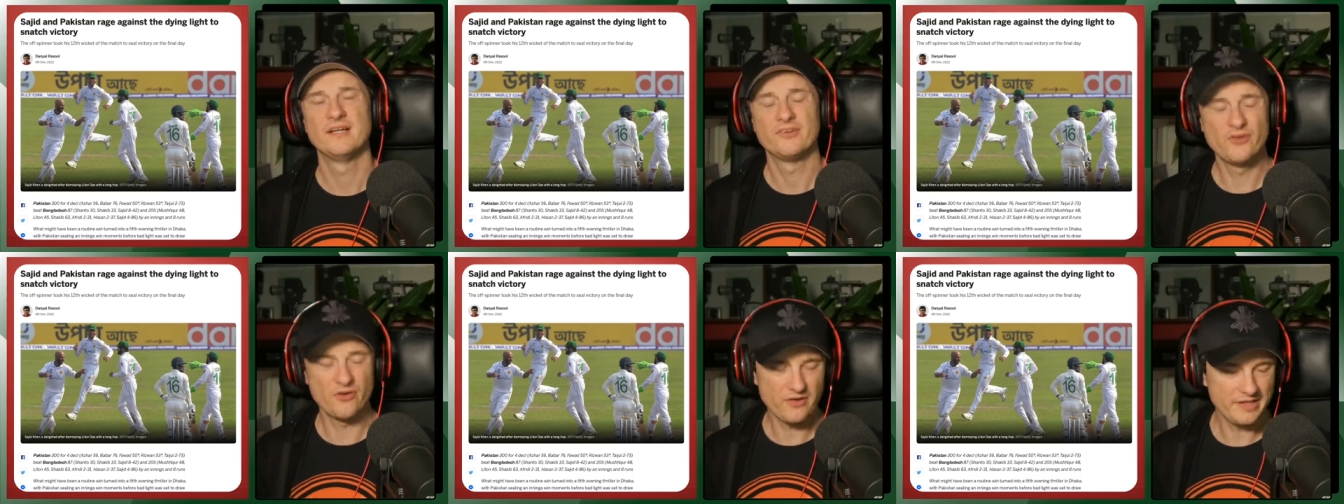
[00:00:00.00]

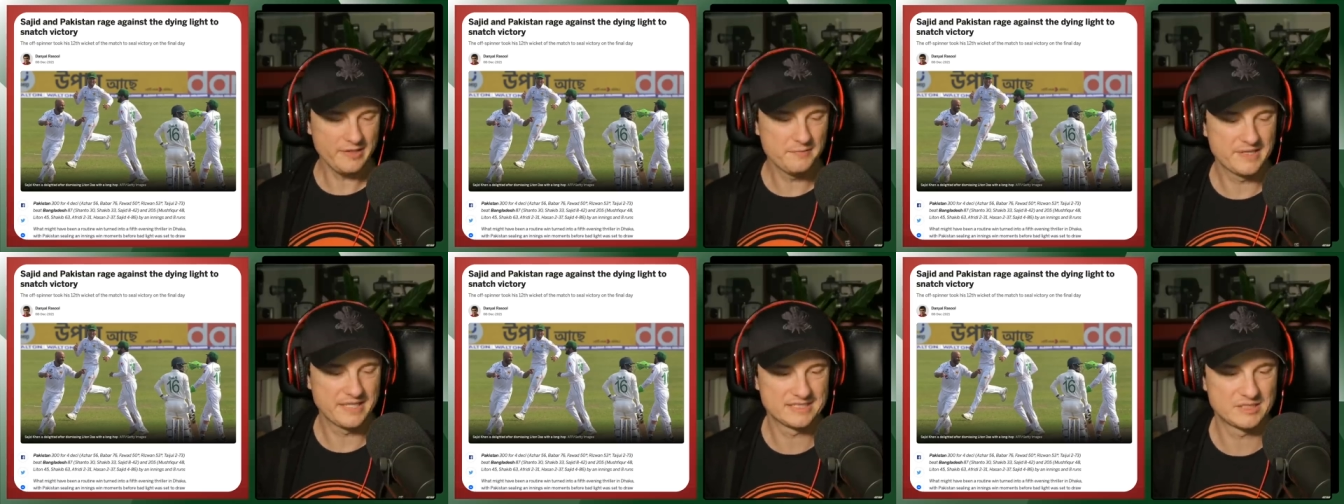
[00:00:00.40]
Not only
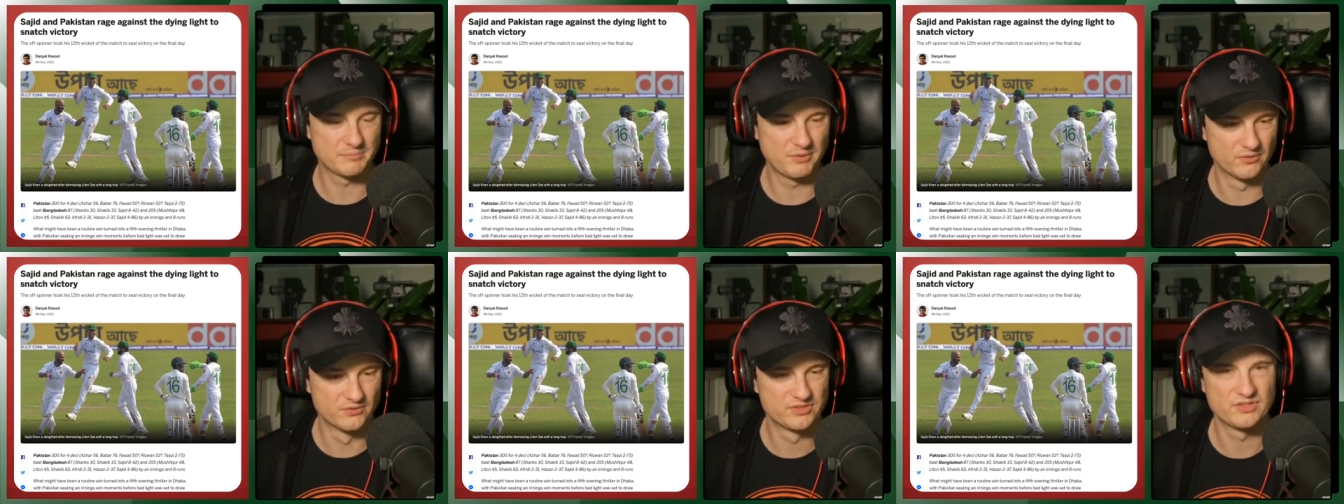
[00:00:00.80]
were they
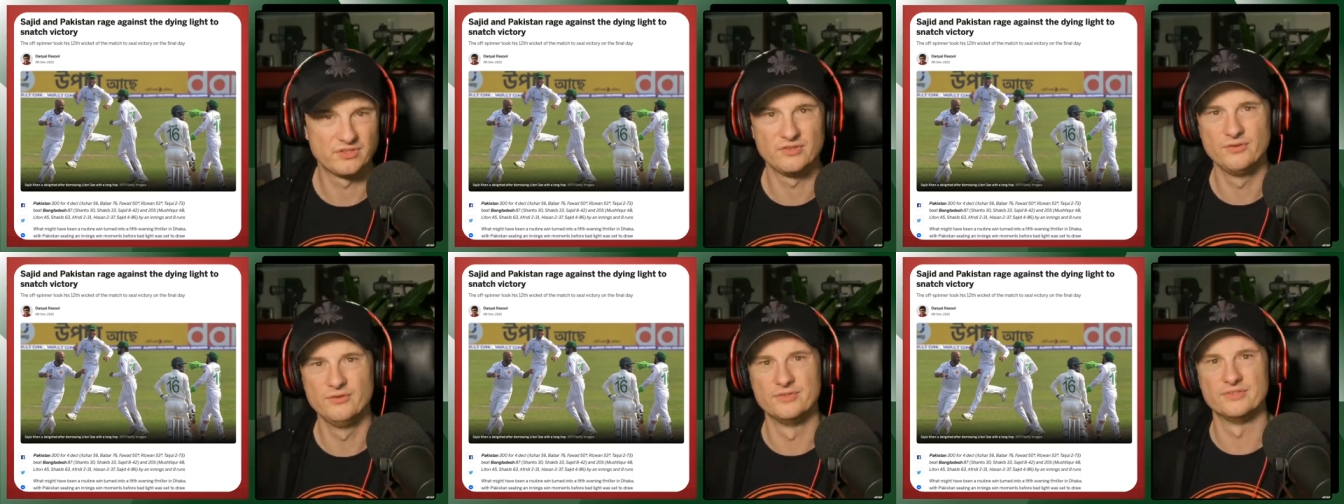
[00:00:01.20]
supposed to
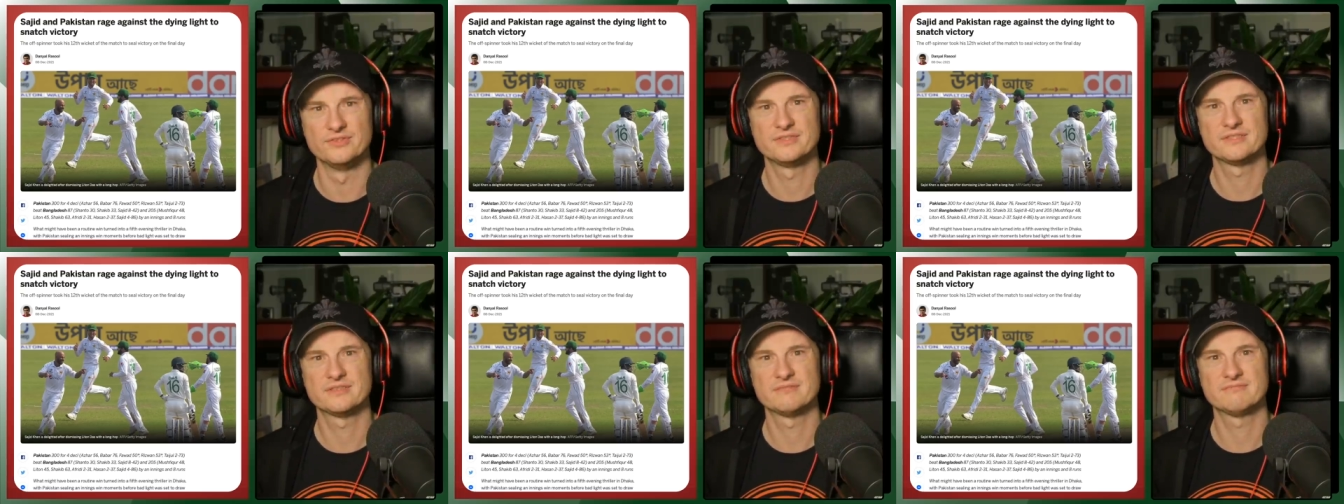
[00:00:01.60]

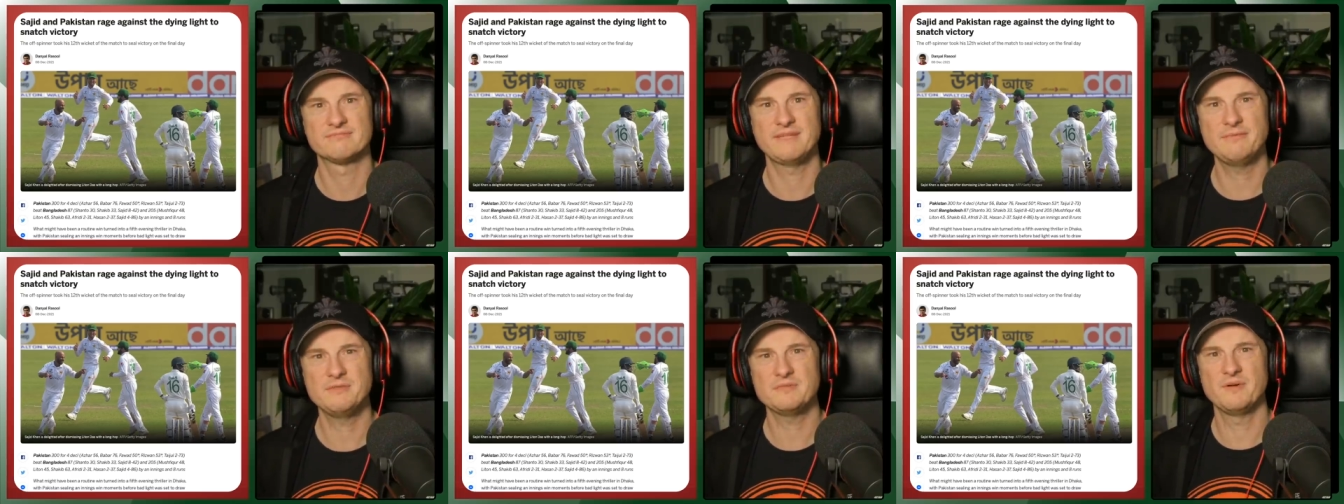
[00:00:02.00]
lose,
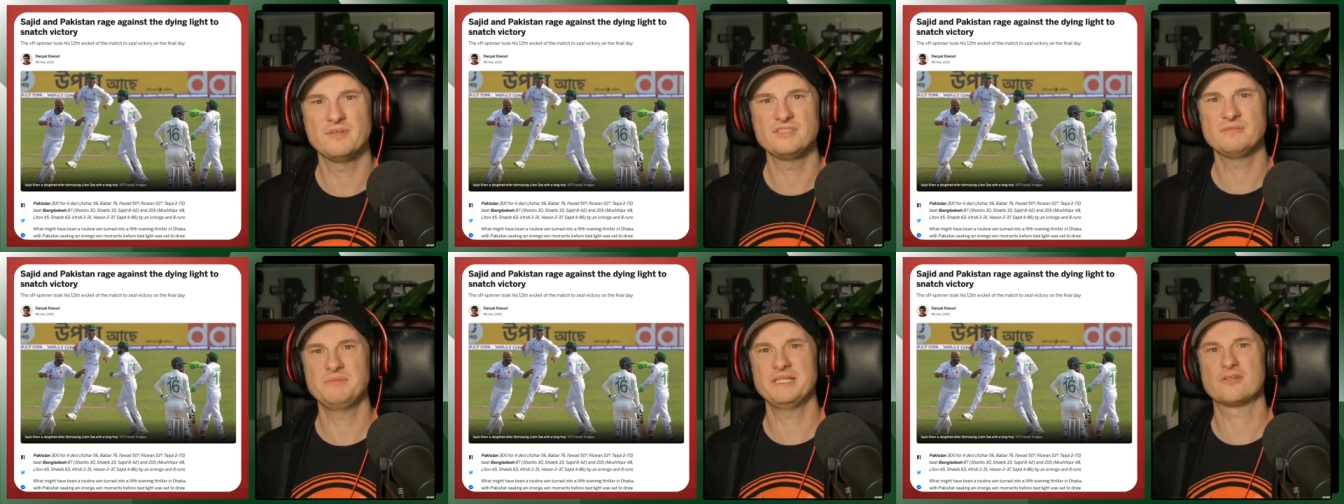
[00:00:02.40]
they were
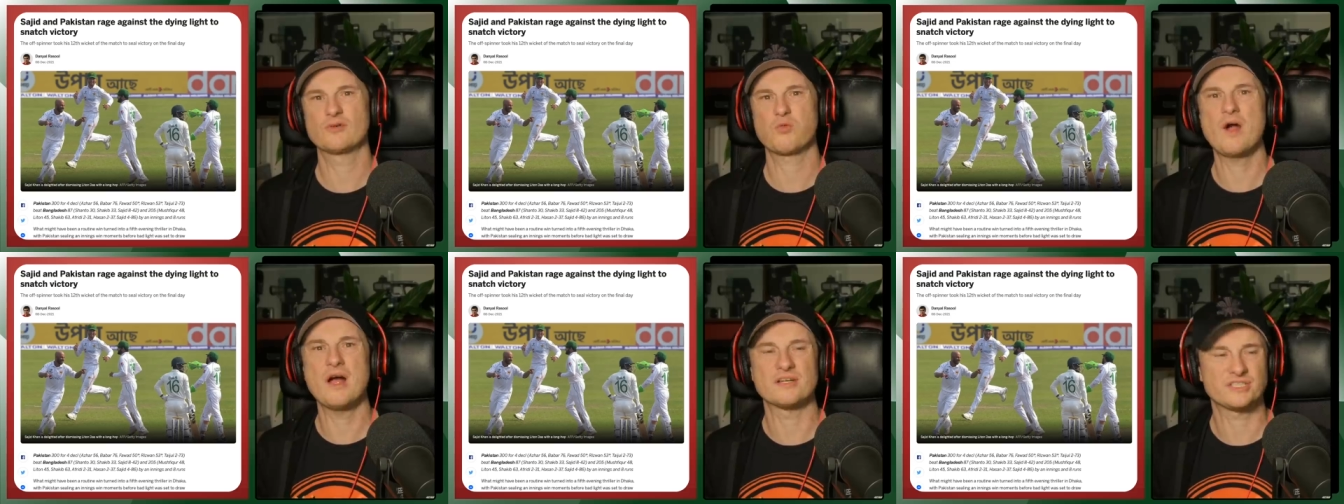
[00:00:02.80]
supposed to be
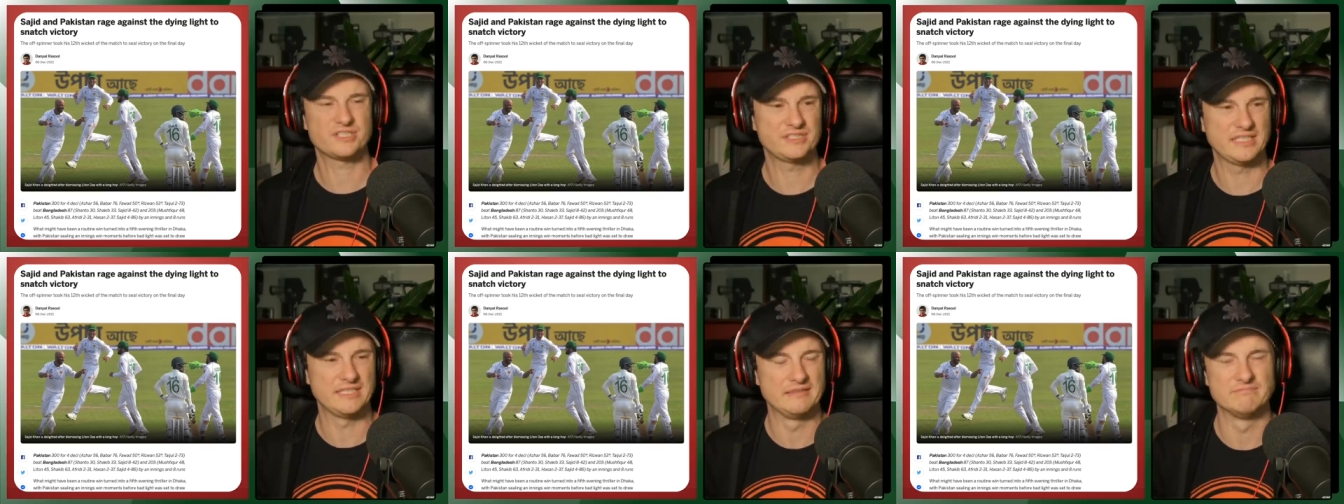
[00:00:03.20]

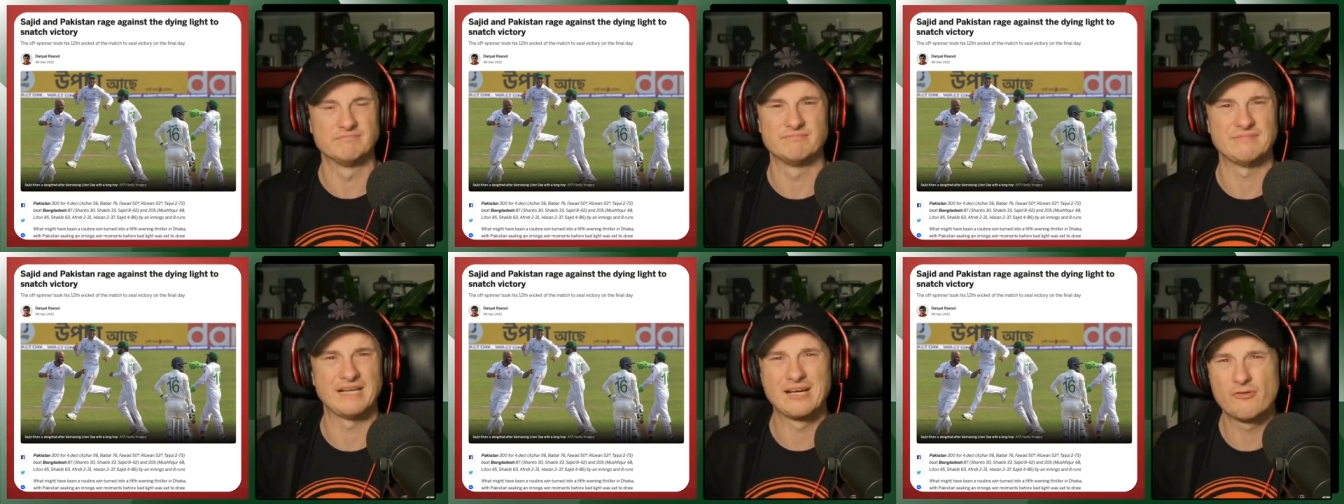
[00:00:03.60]
crushed
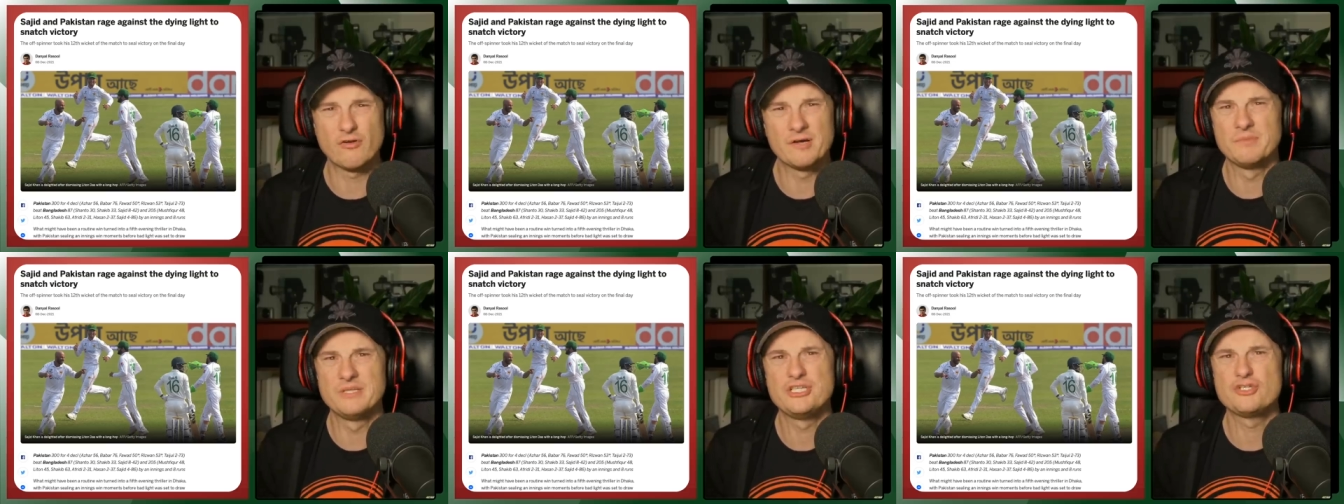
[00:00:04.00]
in
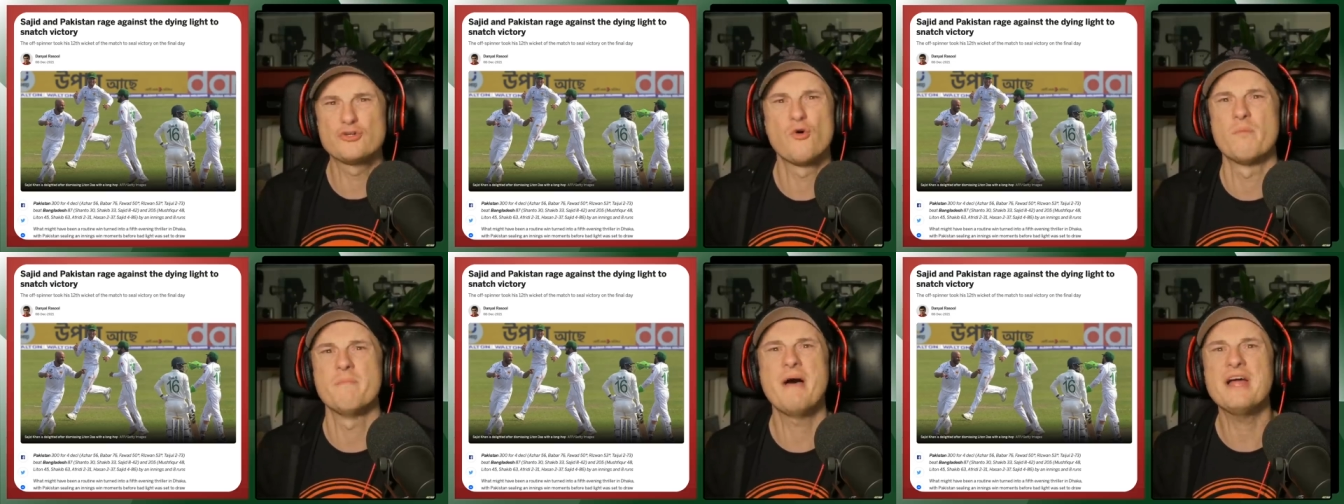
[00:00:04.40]
incredibly
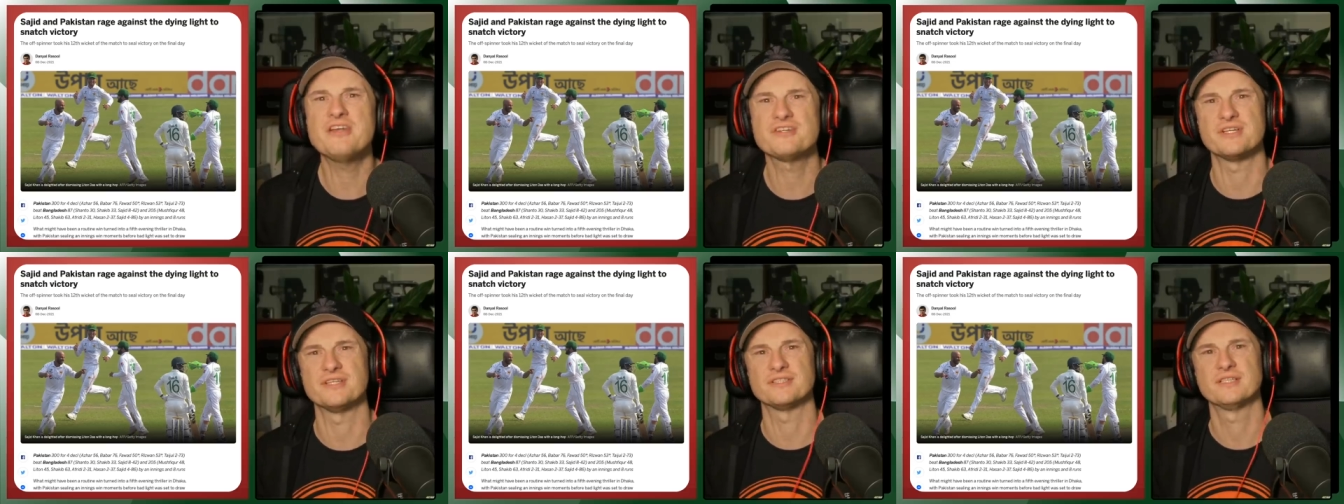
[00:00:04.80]
short
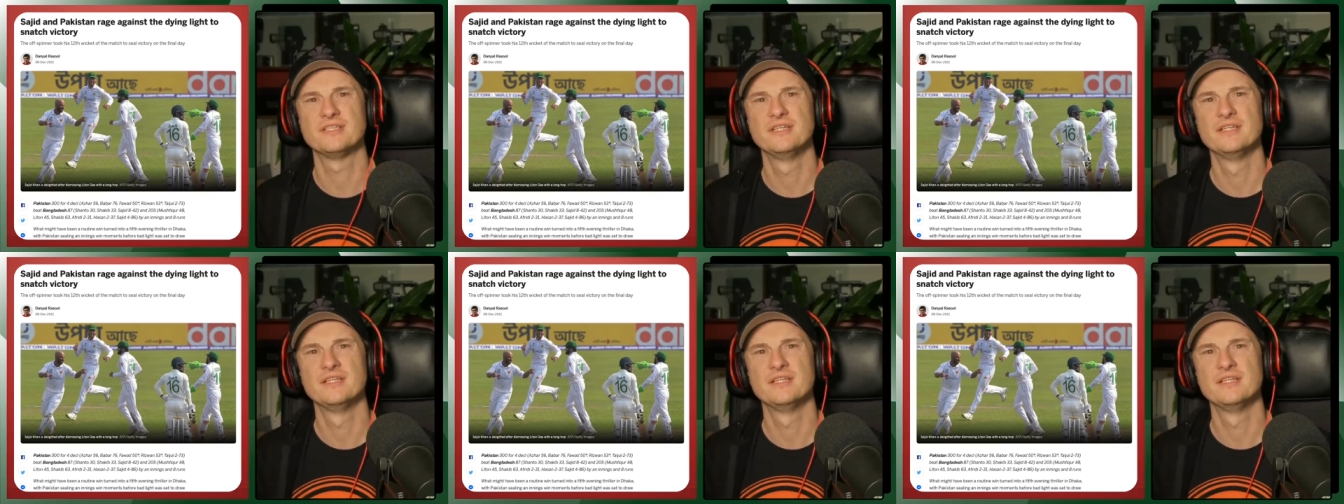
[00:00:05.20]
matches.